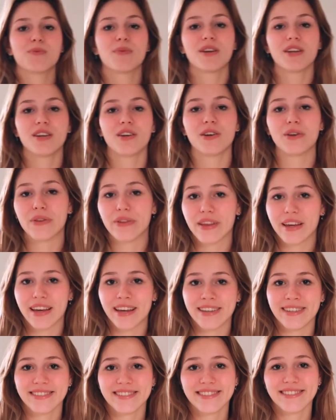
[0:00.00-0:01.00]
many cute
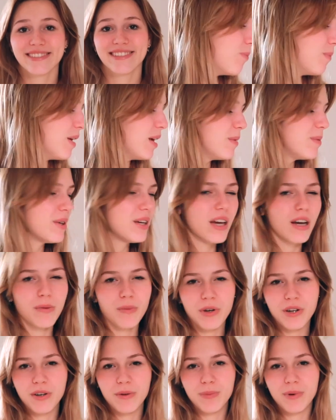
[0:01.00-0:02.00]
things. Maybe I'm
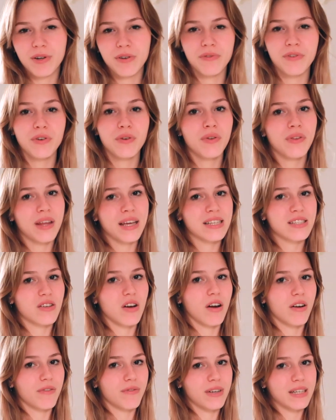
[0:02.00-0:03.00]
gonna put a few things
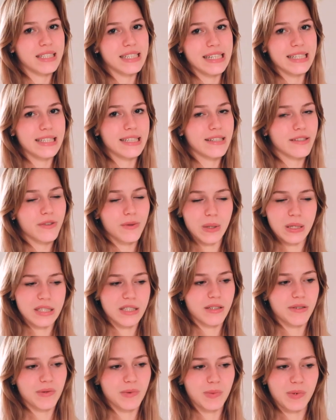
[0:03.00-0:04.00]
on Vinted. The
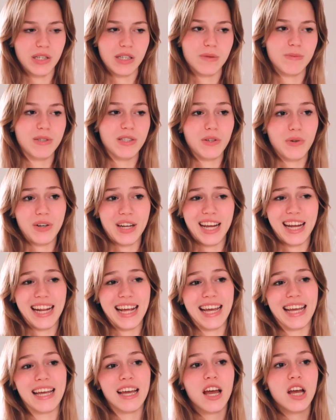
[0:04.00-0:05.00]
rest I'm gonna be
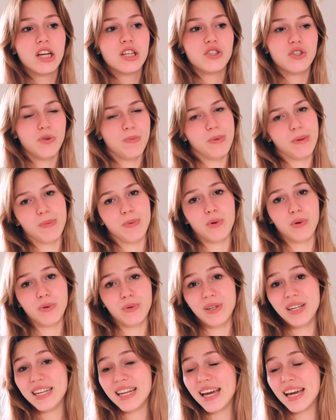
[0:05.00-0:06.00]
donating to people who need